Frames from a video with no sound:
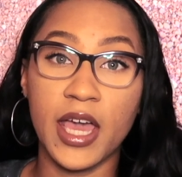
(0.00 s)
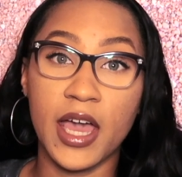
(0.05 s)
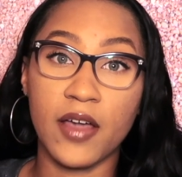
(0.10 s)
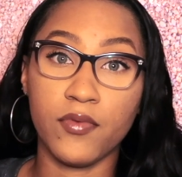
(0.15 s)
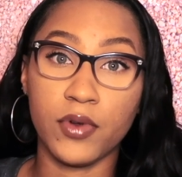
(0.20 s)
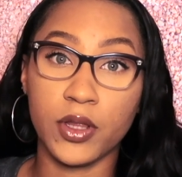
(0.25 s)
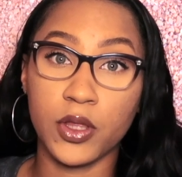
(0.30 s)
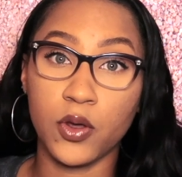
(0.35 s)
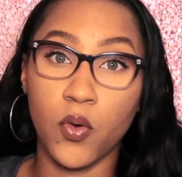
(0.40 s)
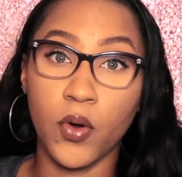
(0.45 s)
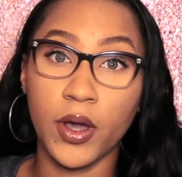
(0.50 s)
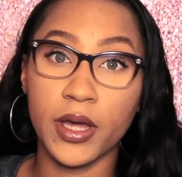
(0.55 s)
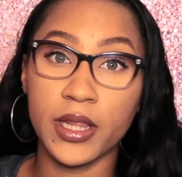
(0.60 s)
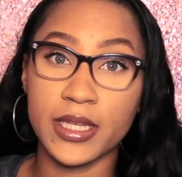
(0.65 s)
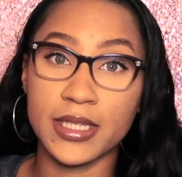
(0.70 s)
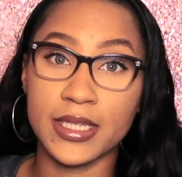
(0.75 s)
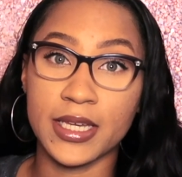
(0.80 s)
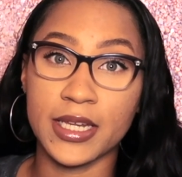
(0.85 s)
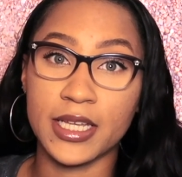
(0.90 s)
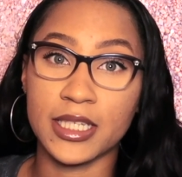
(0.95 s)
then I have really
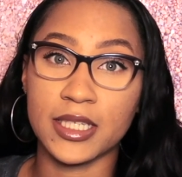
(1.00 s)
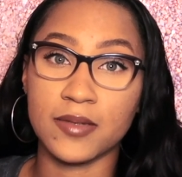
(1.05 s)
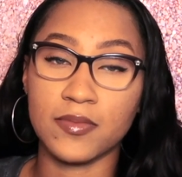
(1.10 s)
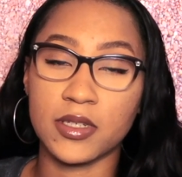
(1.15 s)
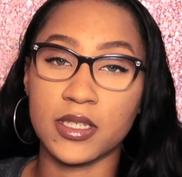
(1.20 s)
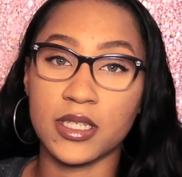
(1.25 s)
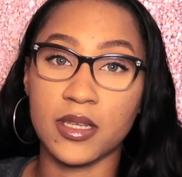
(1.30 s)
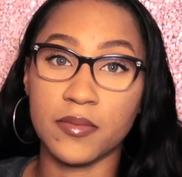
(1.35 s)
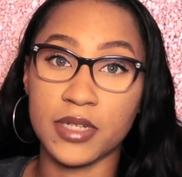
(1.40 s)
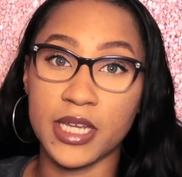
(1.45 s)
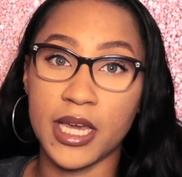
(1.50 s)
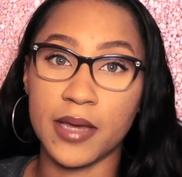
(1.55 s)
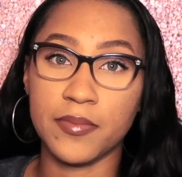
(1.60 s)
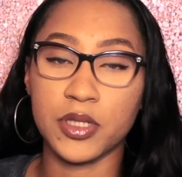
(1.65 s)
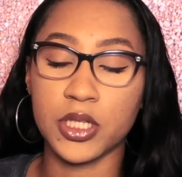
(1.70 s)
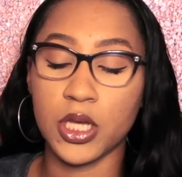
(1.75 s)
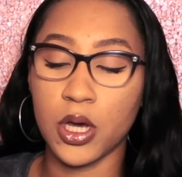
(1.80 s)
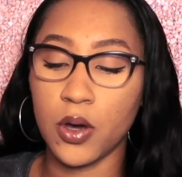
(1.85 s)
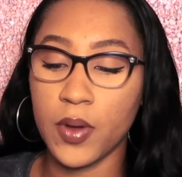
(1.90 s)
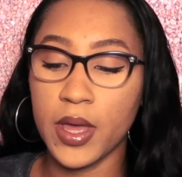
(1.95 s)
oily skin
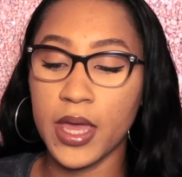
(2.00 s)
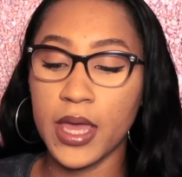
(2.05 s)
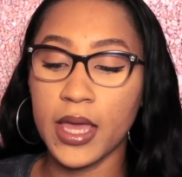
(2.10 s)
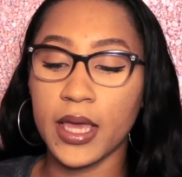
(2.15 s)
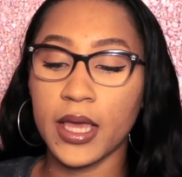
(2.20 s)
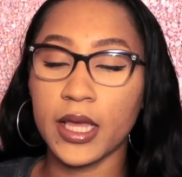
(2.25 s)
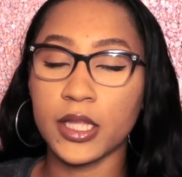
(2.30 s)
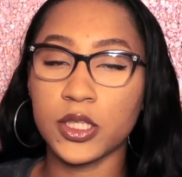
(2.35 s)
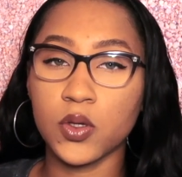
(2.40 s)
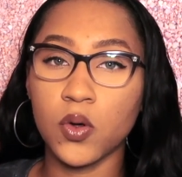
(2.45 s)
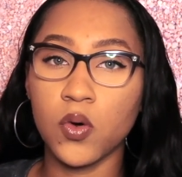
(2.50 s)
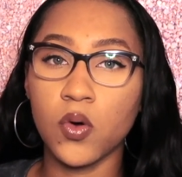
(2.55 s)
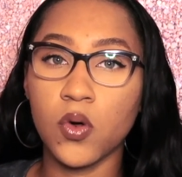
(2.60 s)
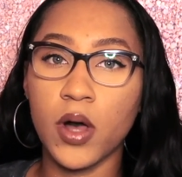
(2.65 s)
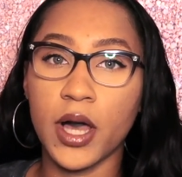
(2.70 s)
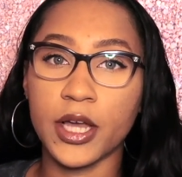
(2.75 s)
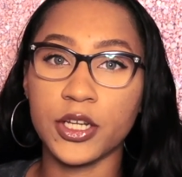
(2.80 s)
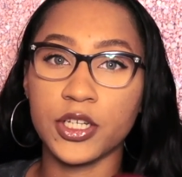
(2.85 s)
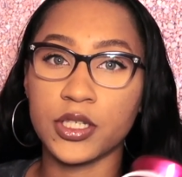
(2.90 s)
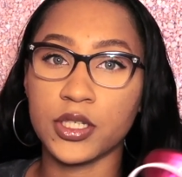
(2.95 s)
sometimes so it's
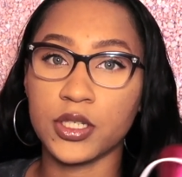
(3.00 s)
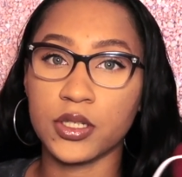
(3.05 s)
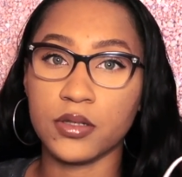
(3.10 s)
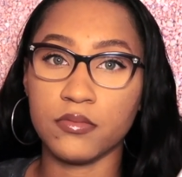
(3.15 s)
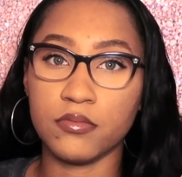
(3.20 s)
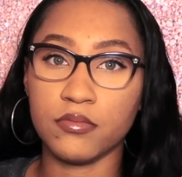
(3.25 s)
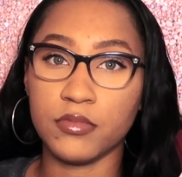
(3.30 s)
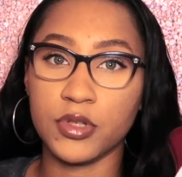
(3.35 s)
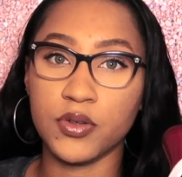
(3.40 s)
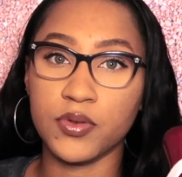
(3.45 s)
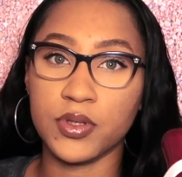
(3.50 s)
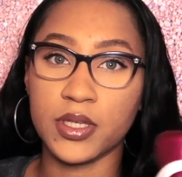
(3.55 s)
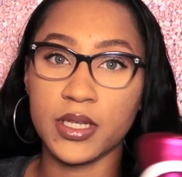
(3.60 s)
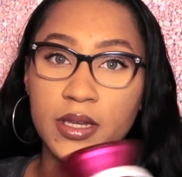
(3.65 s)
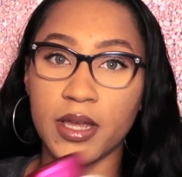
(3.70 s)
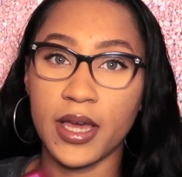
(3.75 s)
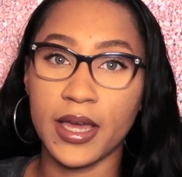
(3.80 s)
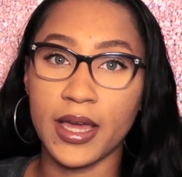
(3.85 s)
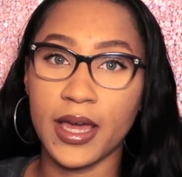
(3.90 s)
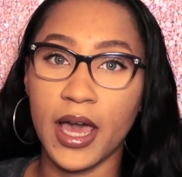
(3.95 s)
cool I just use
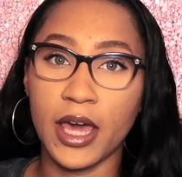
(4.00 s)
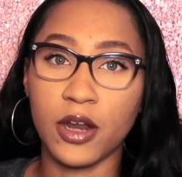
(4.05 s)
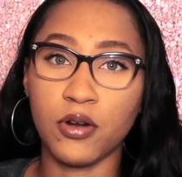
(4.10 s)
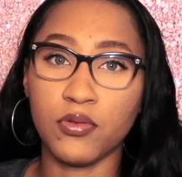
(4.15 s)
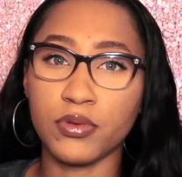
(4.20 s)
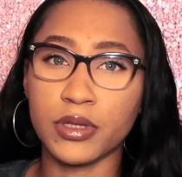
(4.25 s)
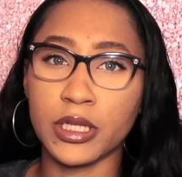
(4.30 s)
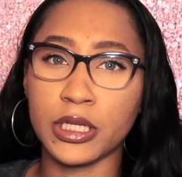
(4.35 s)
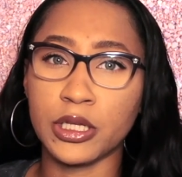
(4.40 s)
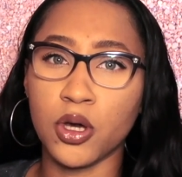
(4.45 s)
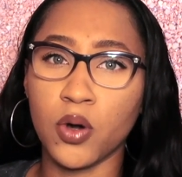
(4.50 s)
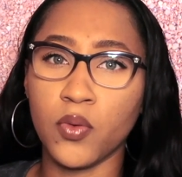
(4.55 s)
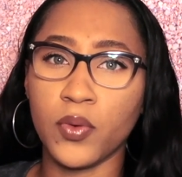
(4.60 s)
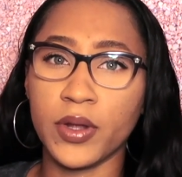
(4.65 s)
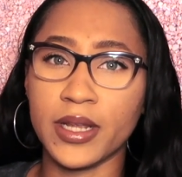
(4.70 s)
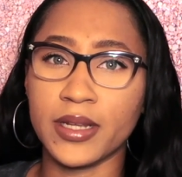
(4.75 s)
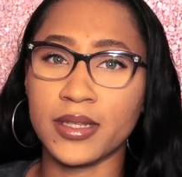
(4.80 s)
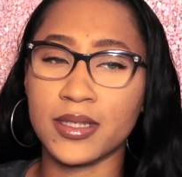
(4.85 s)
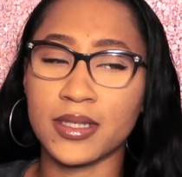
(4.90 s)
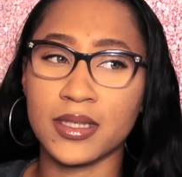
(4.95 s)
it I, I don't really know
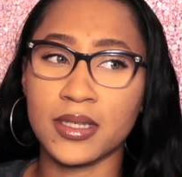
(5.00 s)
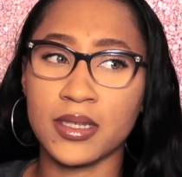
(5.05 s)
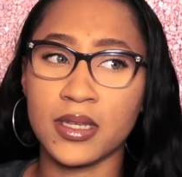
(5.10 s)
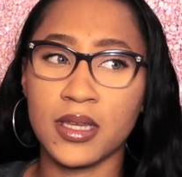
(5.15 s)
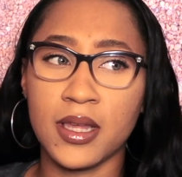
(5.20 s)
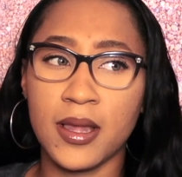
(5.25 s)
what it's